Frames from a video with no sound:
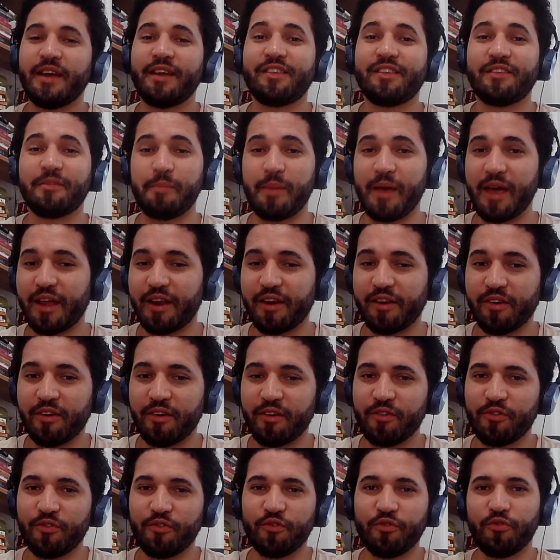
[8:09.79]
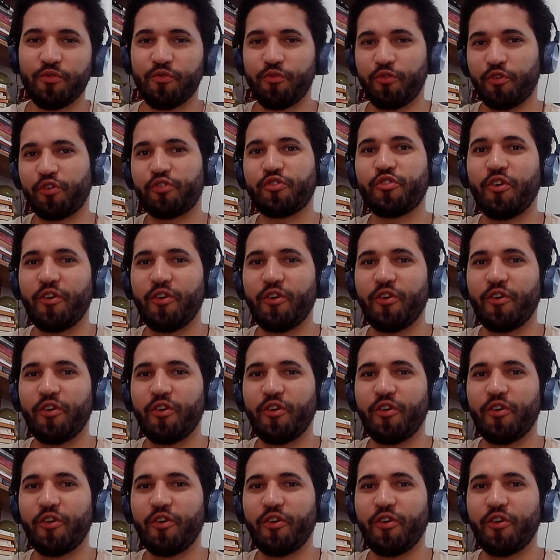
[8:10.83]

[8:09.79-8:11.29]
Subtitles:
It's better for